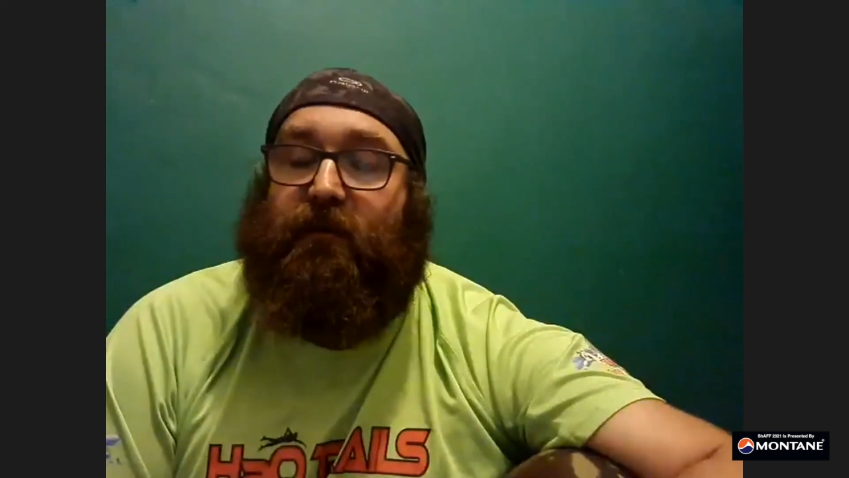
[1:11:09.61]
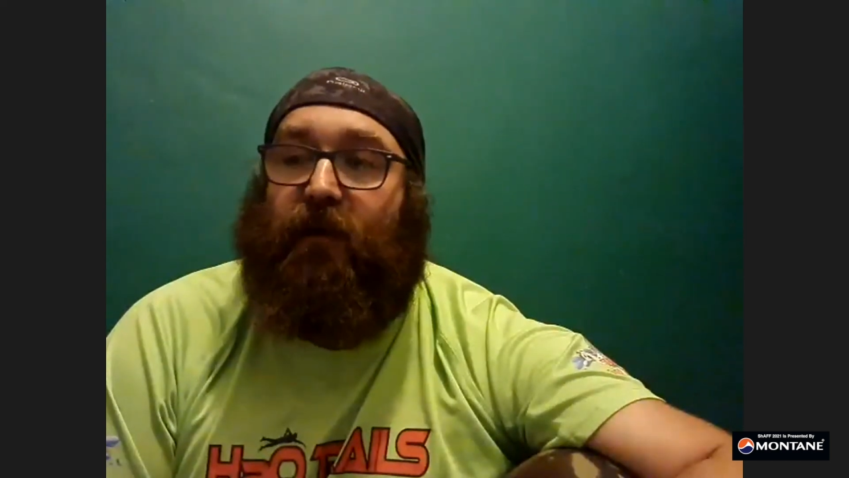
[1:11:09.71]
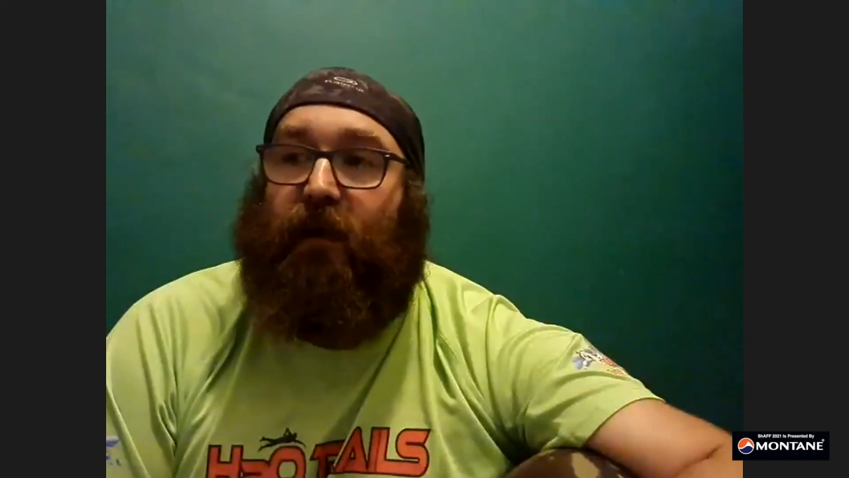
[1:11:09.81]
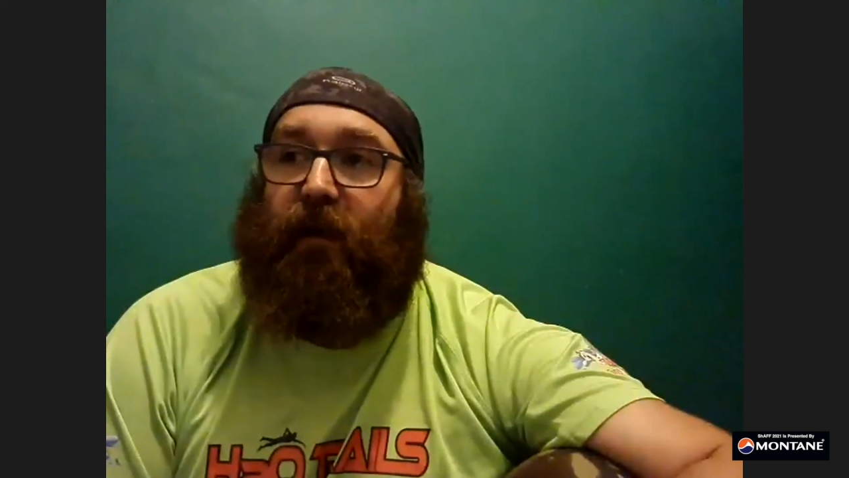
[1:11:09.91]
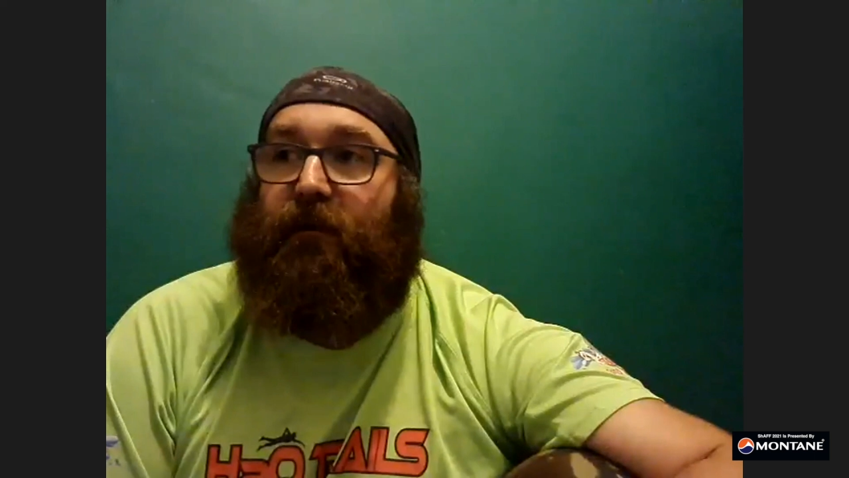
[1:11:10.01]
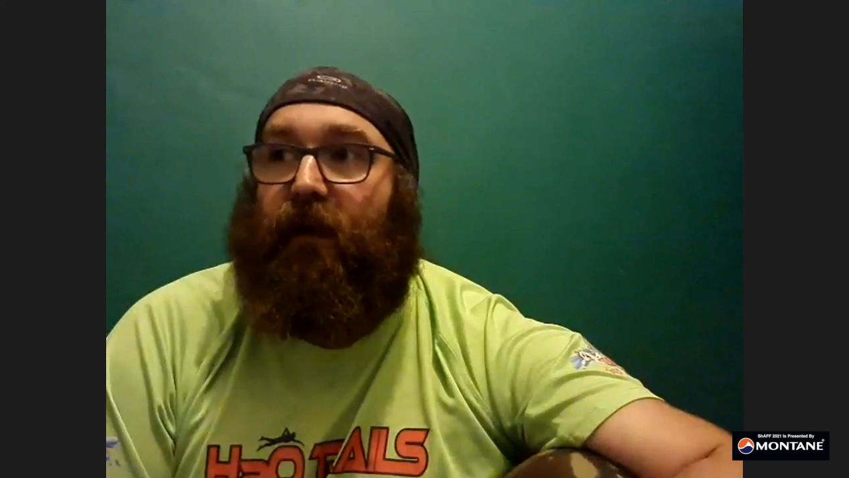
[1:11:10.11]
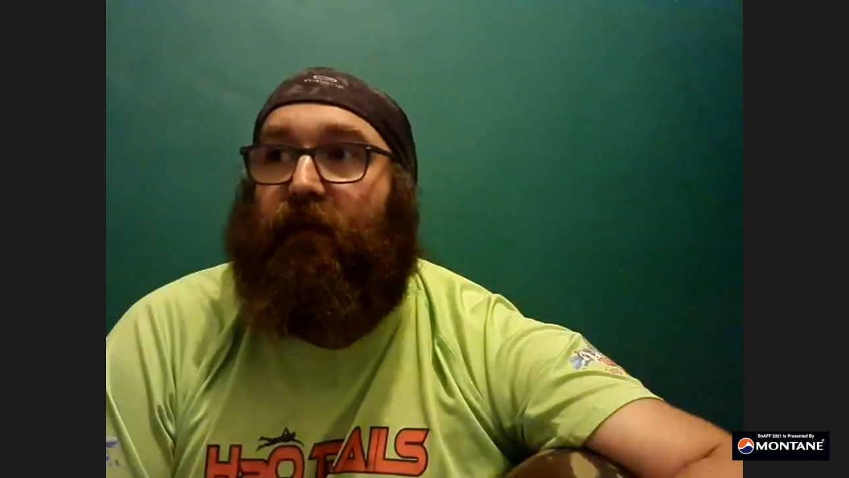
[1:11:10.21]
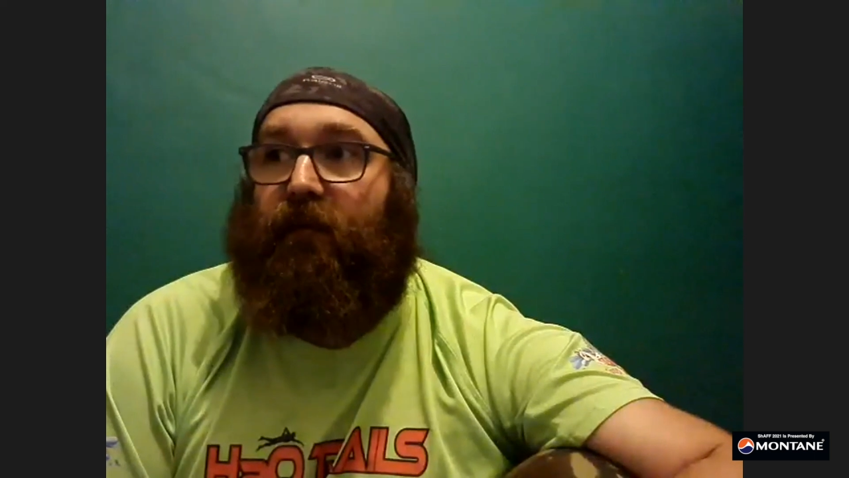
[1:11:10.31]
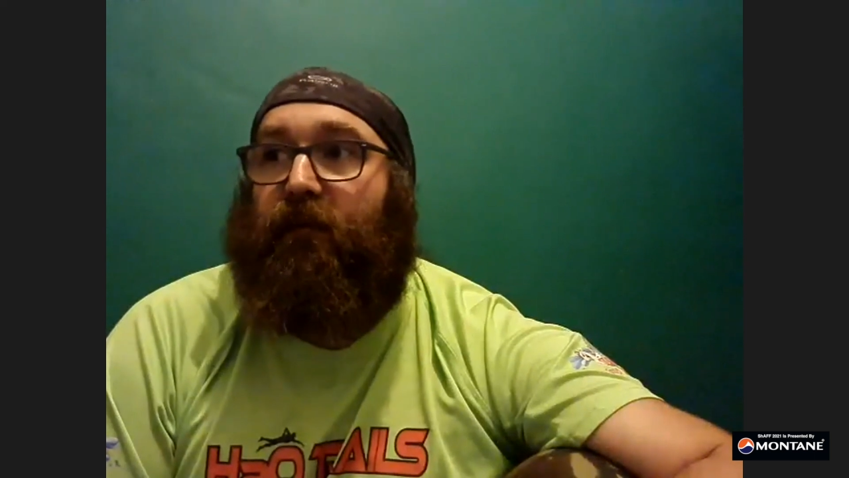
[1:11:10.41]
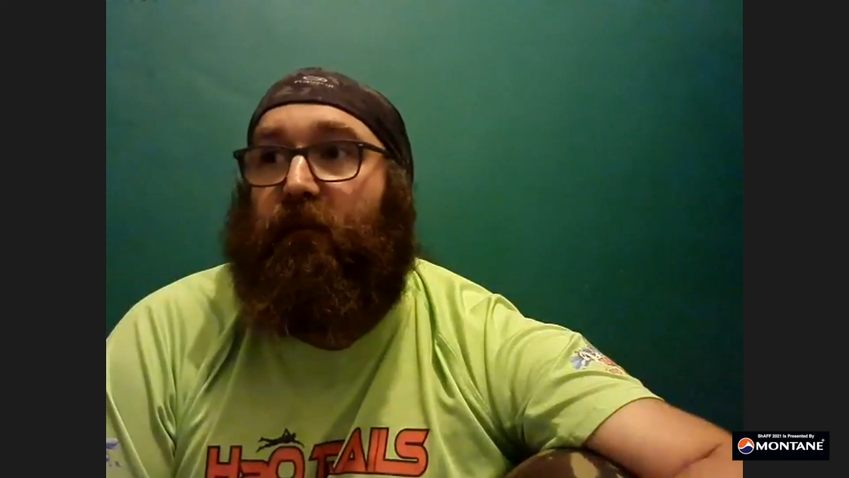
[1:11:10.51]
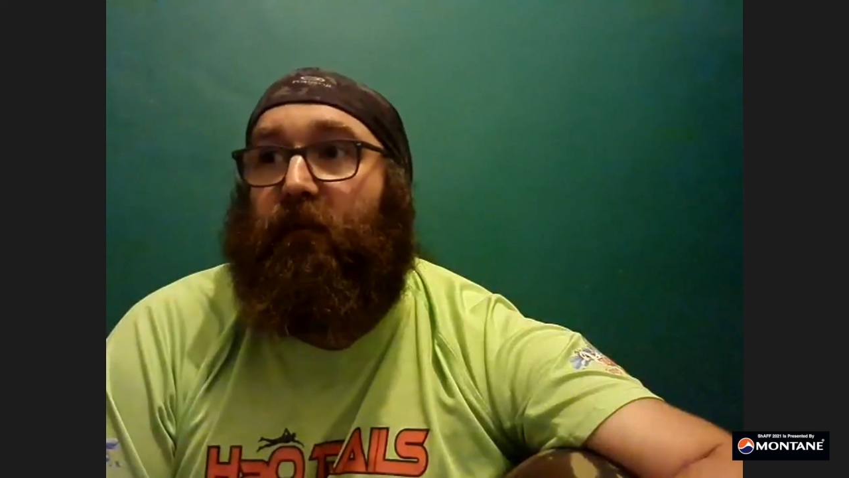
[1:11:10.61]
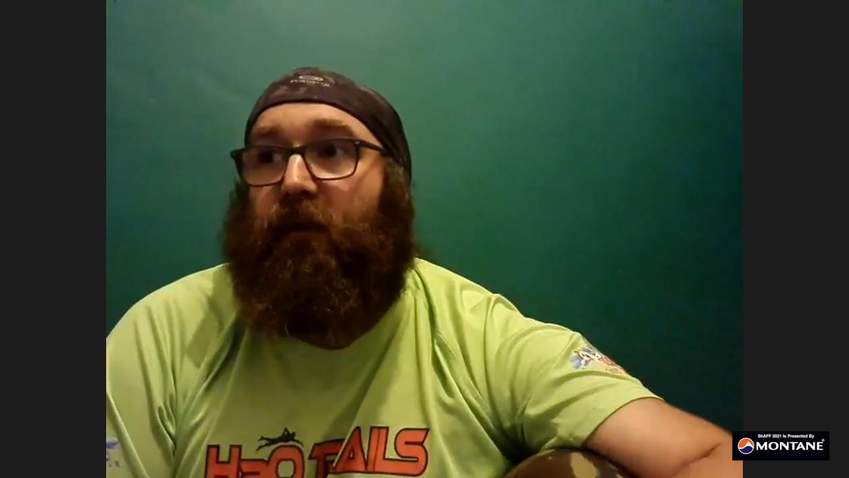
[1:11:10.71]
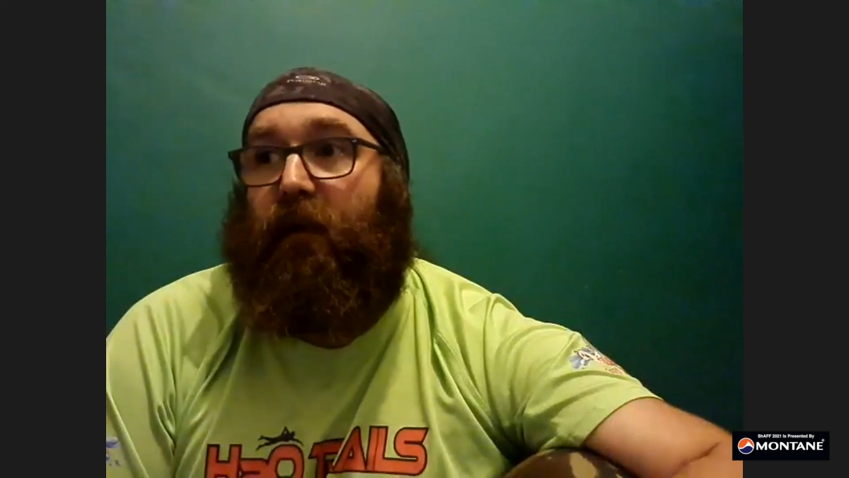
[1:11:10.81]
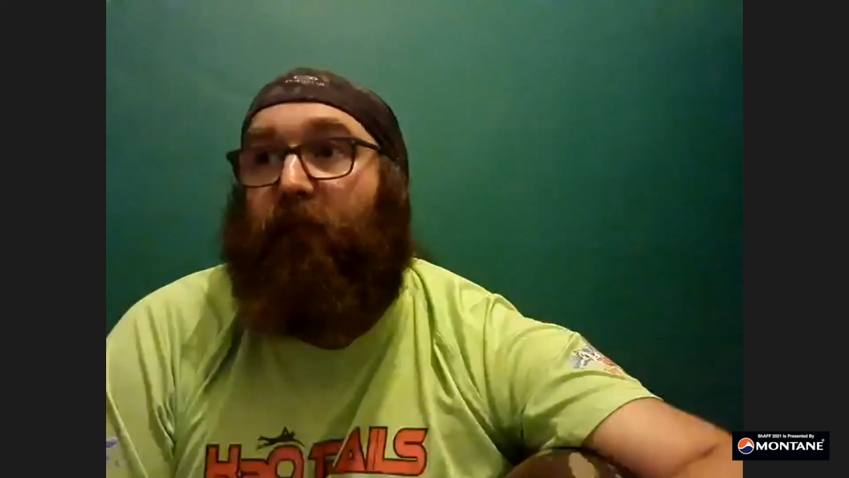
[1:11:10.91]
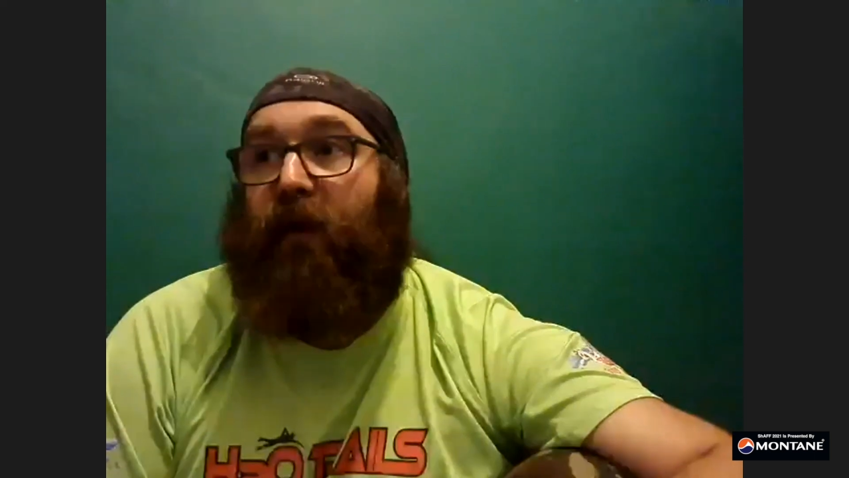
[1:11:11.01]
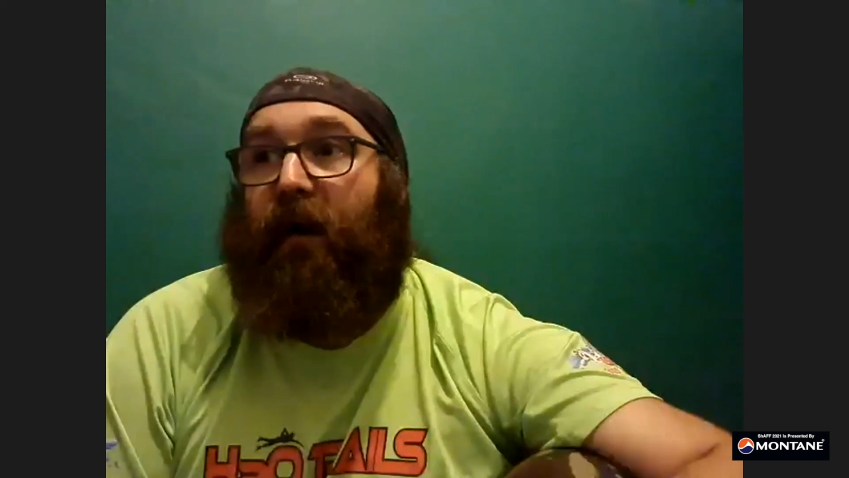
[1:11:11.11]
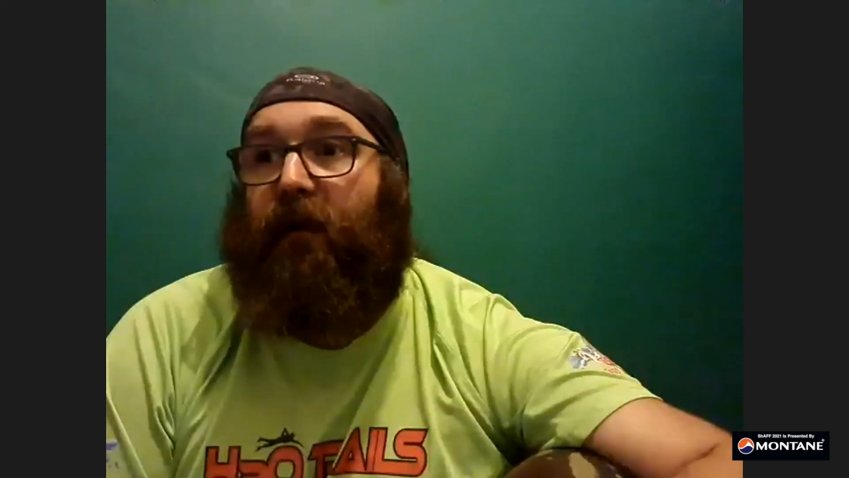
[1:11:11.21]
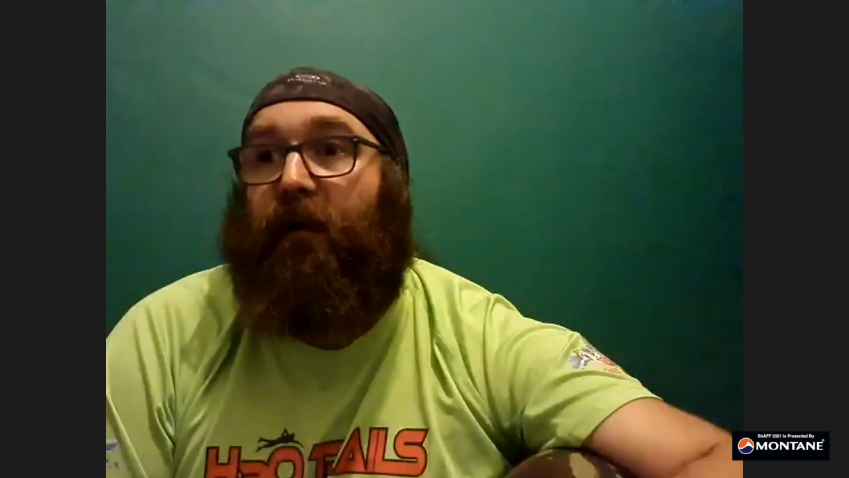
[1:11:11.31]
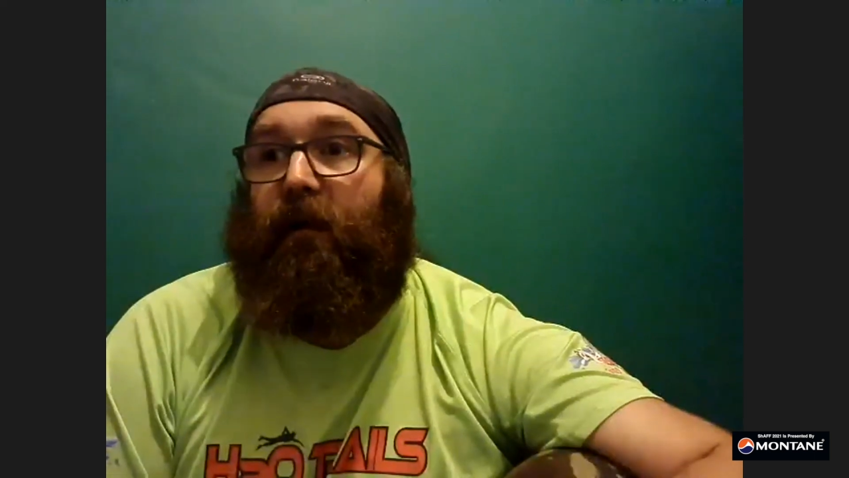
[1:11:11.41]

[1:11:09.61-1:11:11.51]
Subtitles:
and get back.